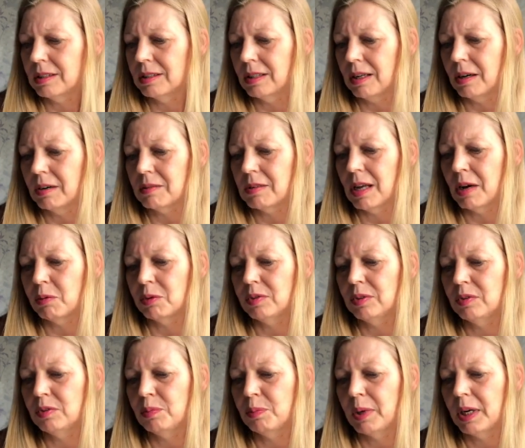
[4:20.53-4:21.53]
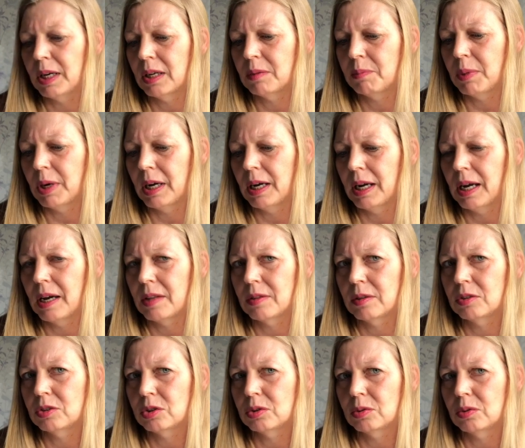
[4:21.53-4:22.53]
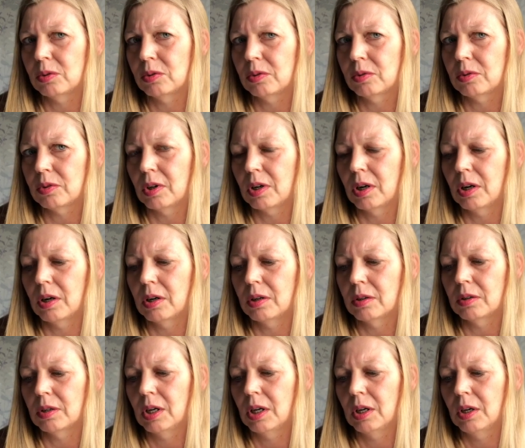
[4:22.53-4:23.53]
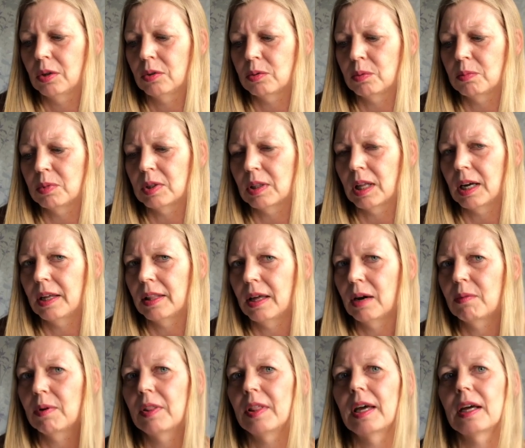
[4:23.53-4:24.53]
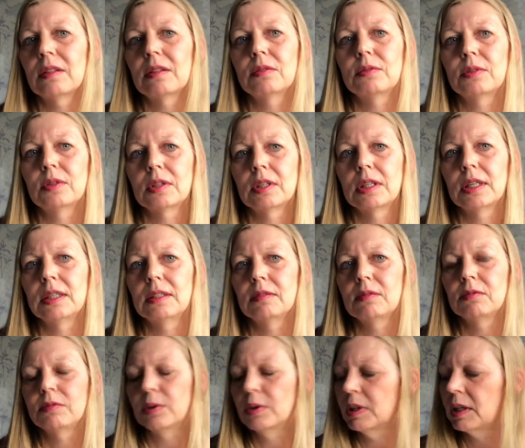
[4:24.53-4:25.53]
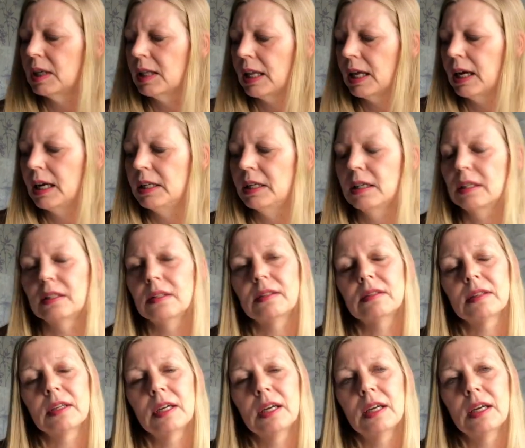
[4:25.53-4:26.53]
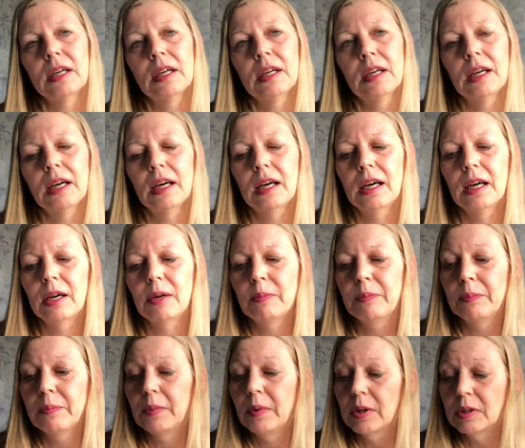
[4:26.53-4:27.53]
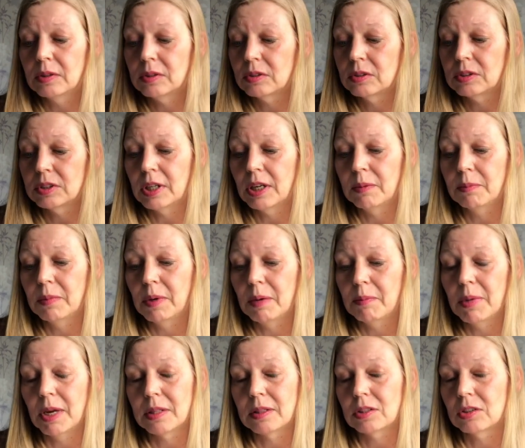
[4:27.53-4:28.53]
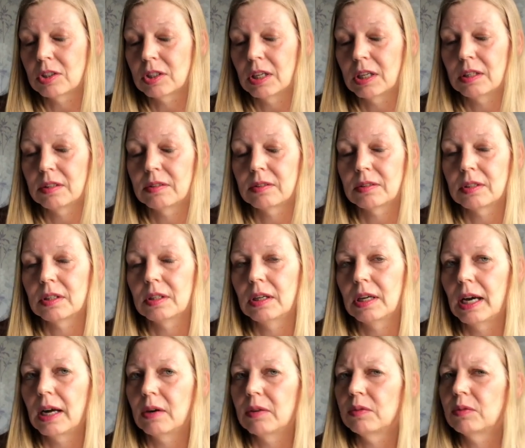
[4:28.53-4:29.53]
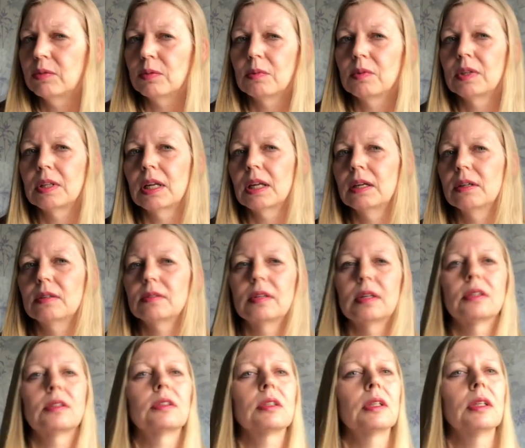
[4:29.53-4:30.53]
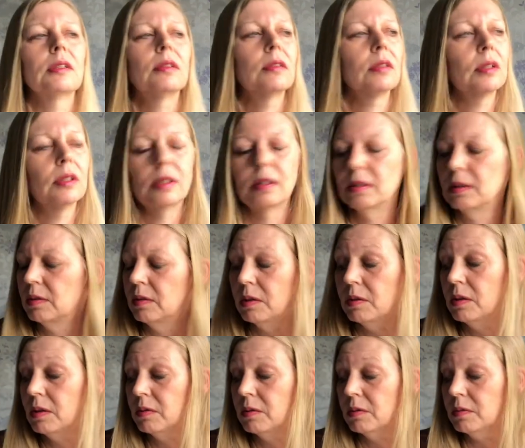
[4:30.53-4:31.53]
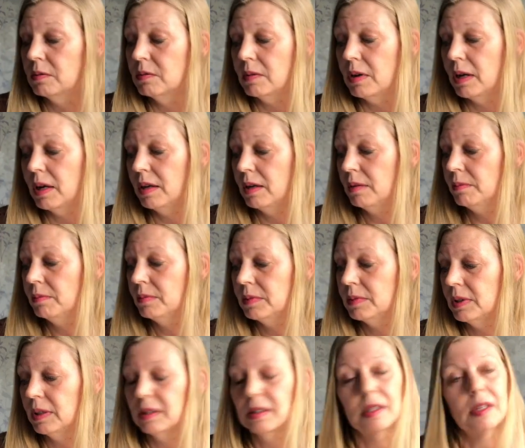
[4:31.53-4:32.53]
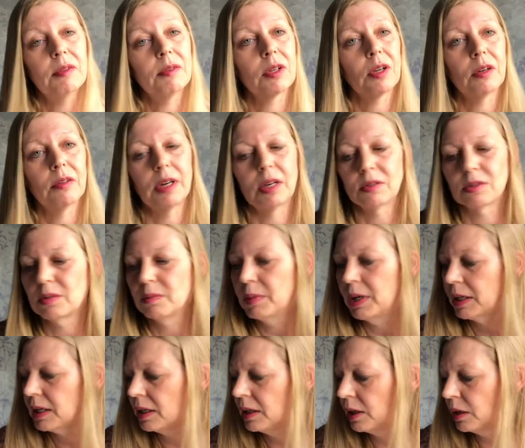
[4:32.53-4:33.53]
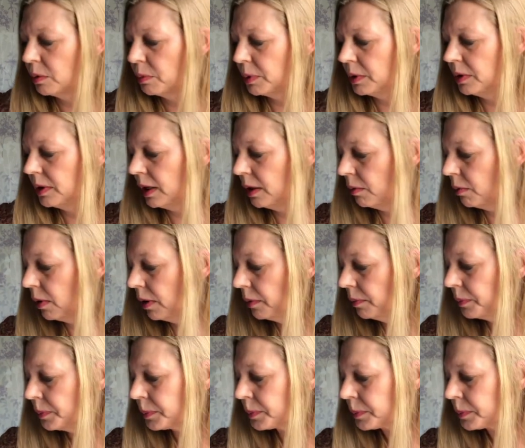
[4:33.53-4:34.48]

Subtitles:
I was inspired by either Jules or something like that, where they had the funky linings. But I made the Jaquista out of something else actually, so I never got around to making it up in that one.